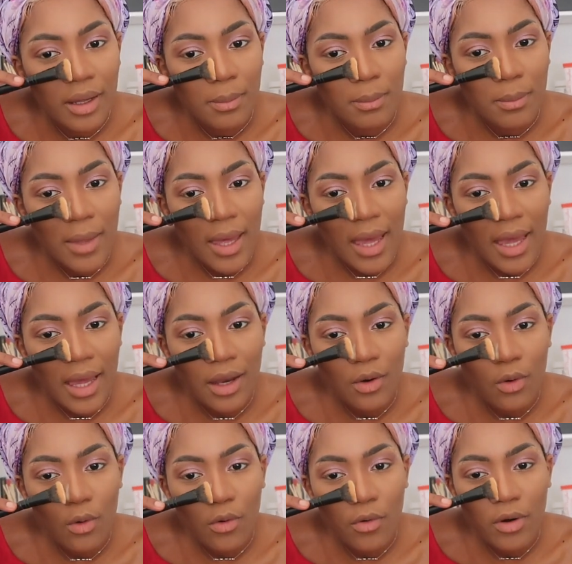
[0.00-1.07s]
a
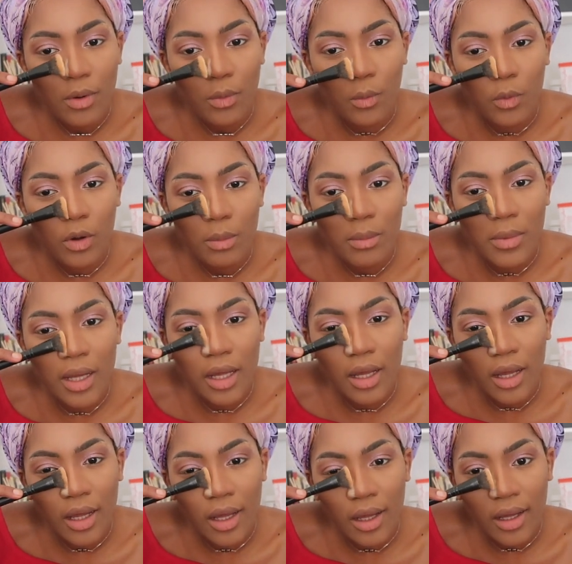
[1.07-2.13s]
man or a
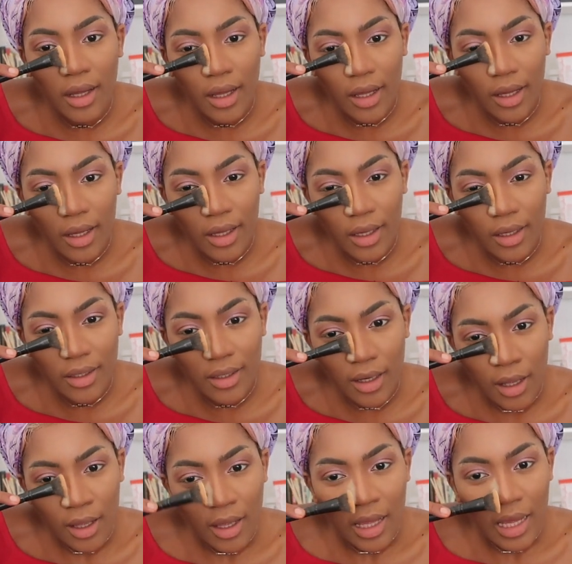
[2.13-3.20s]
woman?